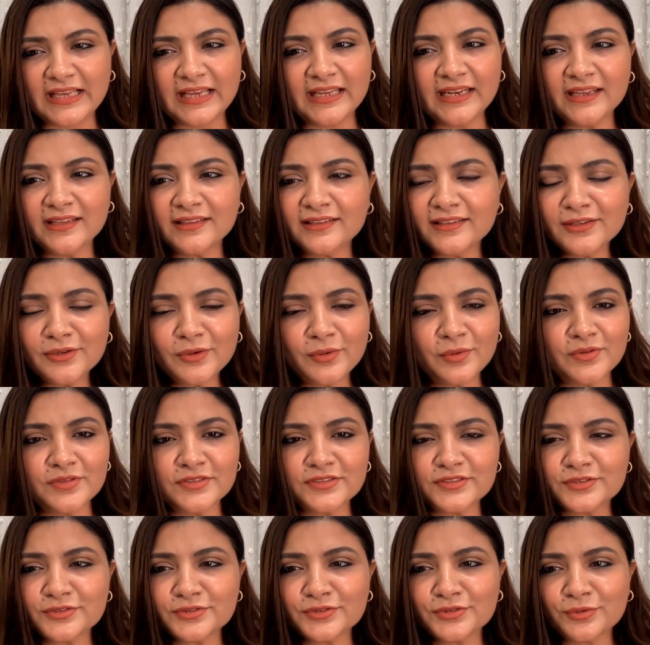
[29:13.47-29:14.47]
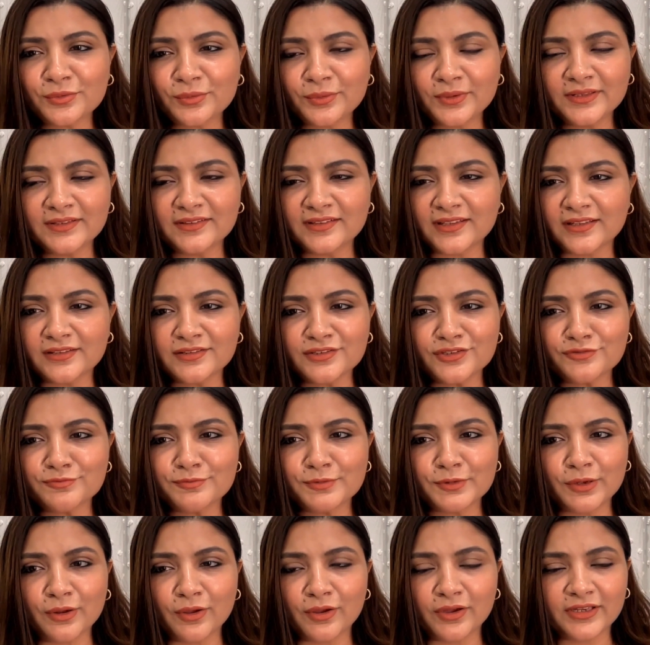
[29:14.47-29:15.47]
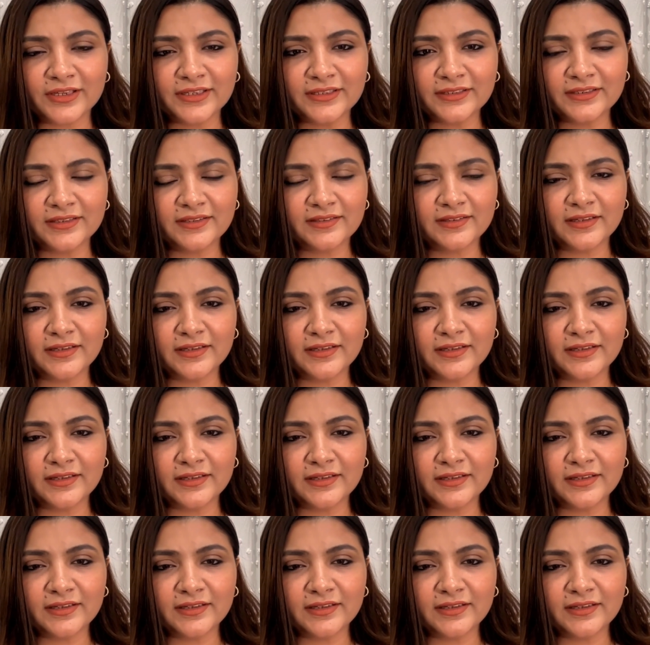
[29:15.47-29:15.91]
And I think also knowing sense of belongingness.